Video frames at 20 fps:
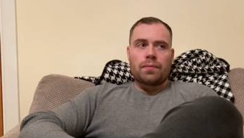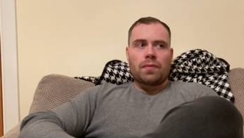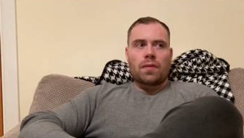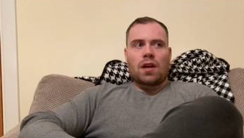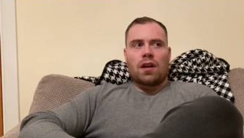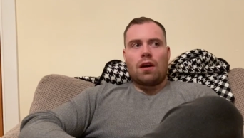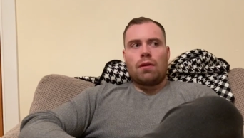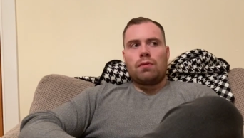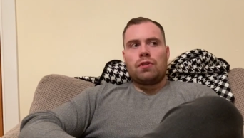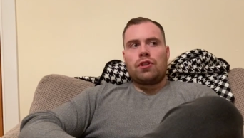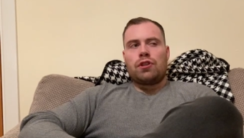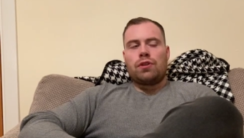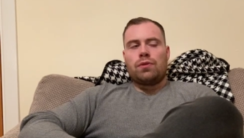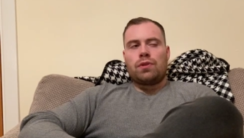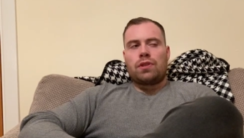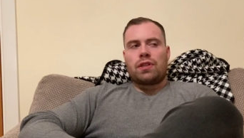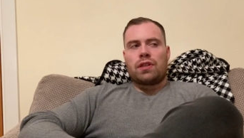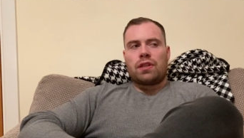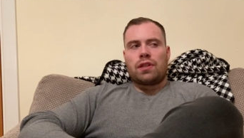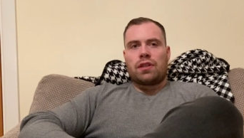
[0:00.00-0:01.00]
I always
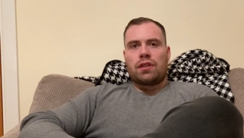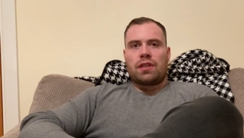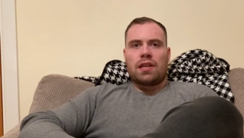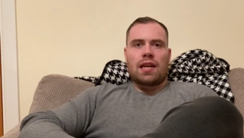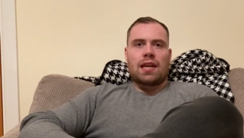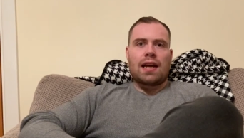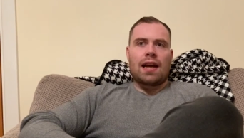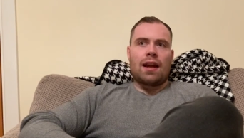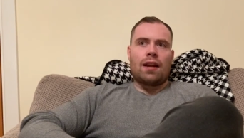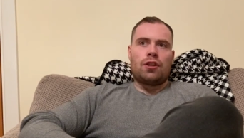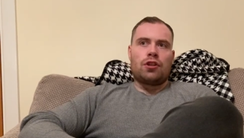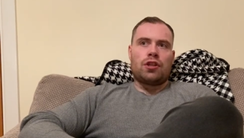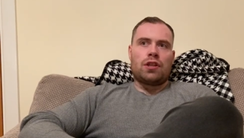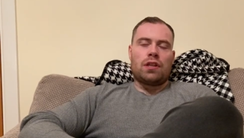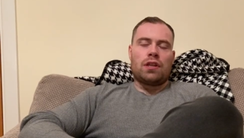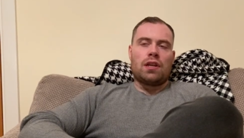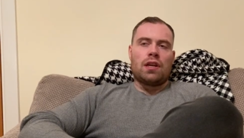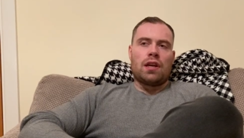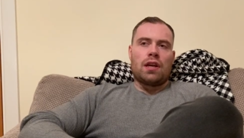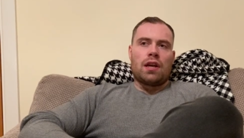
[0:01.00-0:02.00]
use the
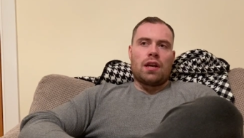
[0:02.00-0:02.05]
analogy.